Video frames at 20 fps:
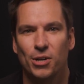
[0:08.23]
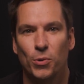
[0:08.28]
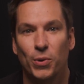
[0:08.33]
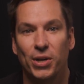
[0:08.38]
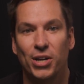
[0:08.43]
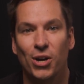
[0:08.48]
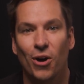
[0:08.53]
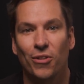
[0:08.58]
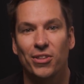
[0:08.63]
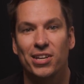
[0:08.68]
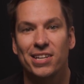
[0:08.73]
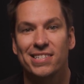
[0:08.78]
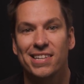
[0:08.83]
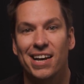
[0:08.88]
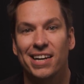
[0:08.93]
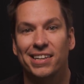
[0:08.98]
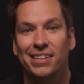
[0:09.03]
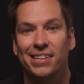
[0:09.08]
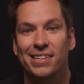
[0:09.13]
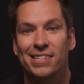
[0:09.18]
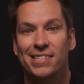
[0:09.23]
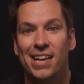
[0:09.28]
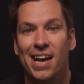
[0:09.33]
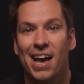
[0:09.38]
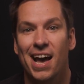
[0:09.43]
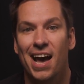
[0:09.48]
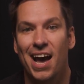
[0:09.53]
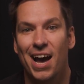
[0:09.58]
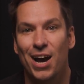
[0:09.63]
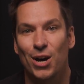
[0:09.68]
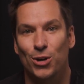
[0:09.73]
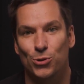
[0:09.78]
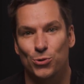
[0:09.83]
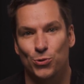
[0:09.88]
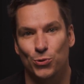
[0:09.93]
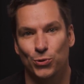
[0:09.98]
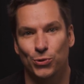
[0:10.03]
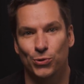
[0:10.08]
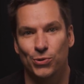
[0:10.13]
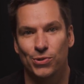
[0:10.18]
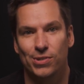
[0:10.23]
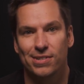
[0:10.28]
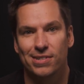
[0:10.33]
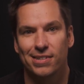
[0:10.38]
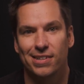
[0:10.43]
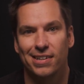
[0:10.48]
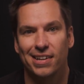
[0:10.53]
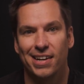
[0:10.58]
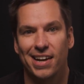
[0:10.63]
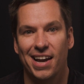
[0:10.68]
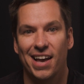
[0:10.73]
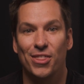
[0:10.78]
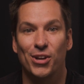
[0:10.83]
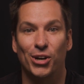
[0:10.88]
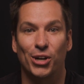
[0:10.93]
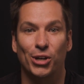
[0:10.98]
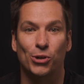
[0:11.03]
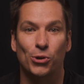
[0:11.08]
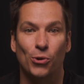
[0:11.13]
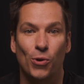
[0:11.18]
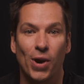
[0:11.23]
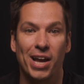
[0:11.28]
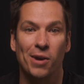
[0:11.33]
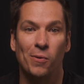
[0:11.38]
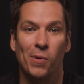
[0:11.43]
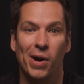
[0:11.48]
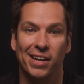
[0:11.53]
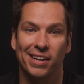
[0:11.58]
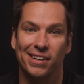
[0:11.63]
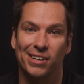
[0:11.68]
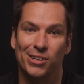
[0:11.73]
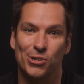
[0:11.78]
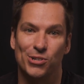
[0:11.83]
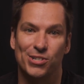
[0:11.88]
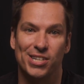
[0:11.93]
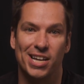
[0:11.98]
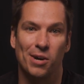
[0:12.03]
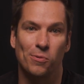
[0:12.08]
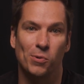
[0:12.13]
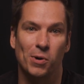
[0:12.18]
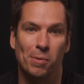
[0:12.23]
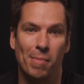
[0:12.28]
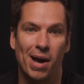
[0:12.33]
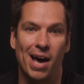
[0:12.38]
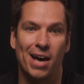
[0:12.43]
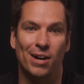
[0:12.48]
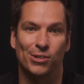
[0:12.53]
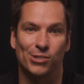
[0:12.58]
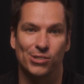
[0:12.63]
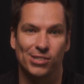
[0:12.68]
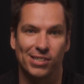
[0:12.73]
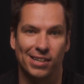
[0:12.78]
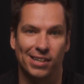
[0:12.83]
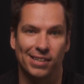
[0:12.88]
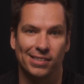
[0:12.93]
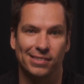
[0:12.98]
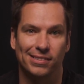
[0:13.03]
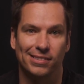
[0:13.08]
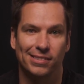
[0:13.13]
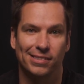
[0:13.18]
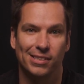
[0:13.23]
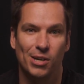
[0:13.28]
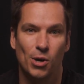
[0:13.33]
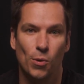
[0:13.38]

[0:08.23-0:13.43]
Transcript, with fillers: We call these ideas house rules, and they're a great way to understand what matters to us.